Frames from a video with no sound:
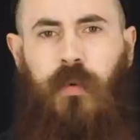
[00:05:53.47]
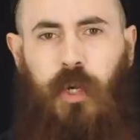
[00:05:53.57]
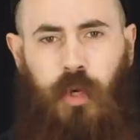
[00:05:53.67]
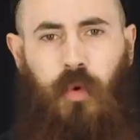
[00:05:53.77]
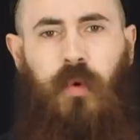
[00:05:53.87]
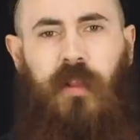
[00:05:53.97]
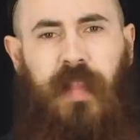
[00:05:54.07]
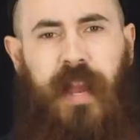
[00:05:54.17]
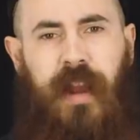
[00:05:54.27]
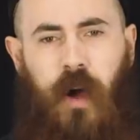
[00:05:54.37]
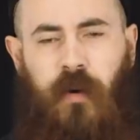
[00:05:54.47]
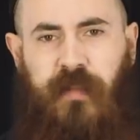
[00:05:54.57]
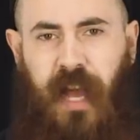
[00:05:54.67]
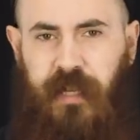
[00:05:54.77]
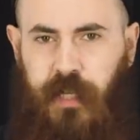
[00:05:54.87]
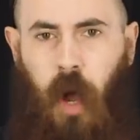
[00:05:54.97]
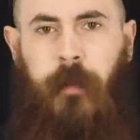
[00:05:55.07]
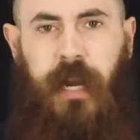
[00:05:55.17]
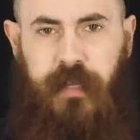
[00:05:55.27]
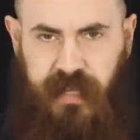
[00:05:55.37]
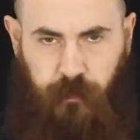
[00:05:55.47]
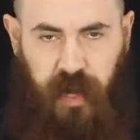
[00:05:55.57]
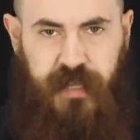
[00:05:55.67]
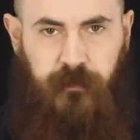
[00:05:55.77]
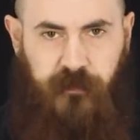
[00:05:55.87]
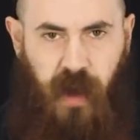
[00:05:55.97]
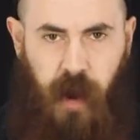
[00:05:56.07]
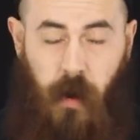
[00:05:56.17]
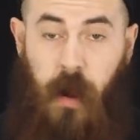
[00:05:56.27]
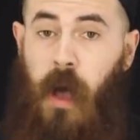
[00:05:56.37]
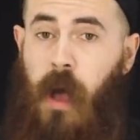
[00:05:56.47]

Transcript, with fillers: to lay down that dominant suppressive fire.